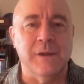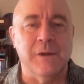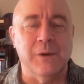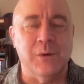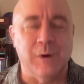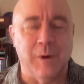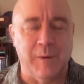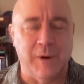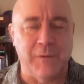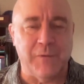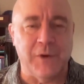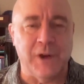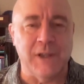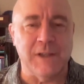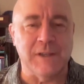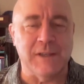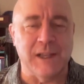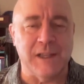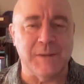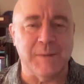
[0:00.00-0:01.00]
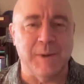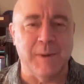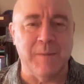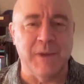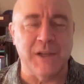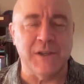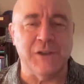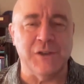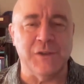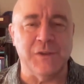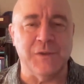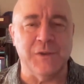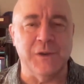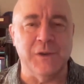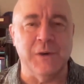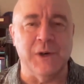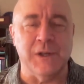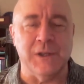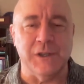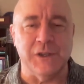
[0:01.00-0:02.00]
Well, my friends, that's my message for
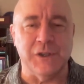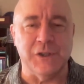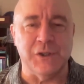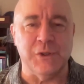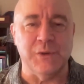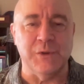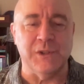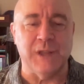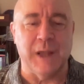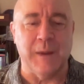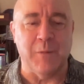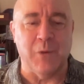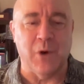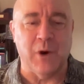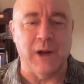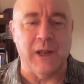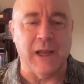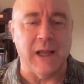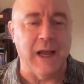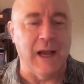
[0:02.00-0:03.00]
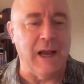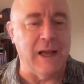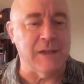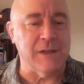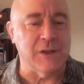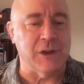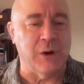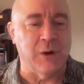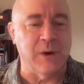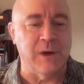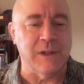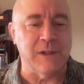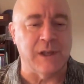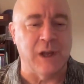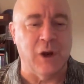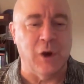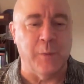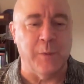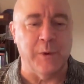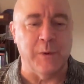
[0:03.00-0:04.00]
you on this Tuesday morning. As always, I
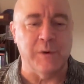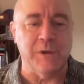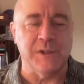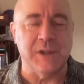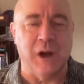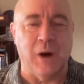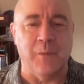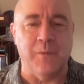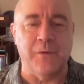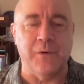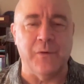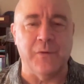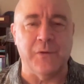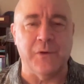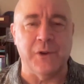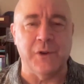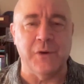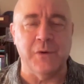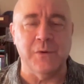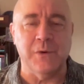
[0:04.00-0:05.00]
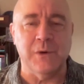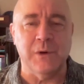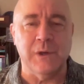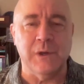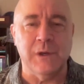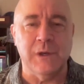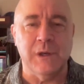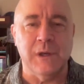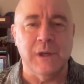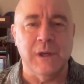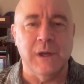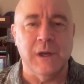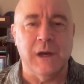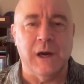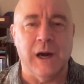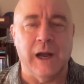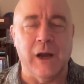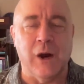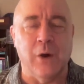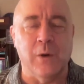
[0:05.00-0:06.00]
hope it was helpful for you.
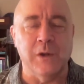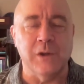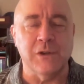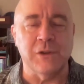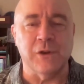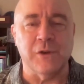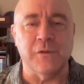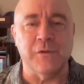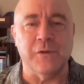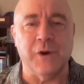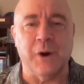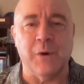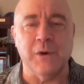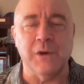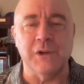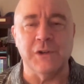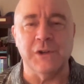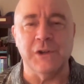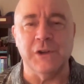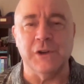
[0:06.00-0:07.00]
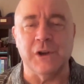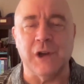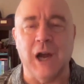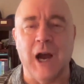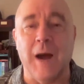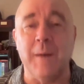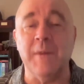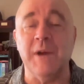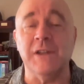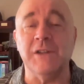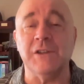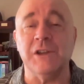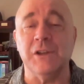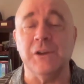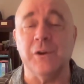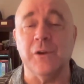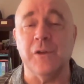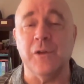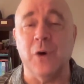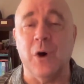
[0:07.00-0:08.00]
I always look forward to your comments and
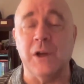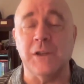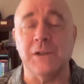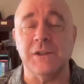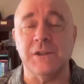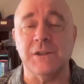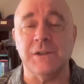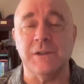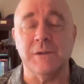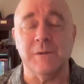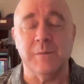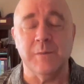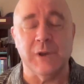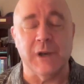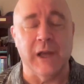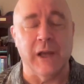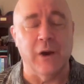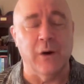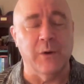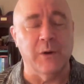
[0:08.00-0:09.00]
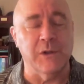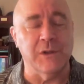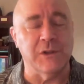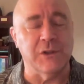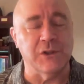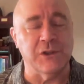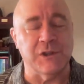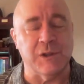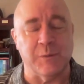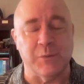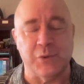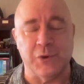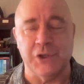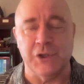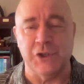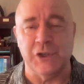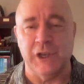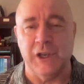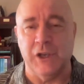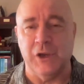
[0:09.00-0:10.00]
your thoughts, but I always just
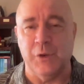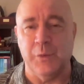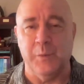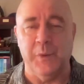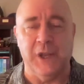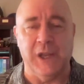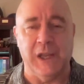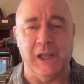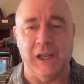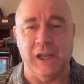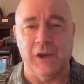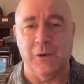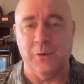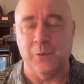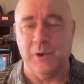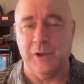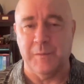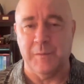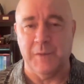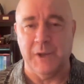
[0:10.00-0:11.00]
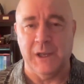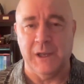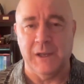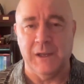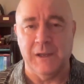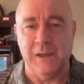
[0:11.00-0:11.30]
appreciate you being here with me.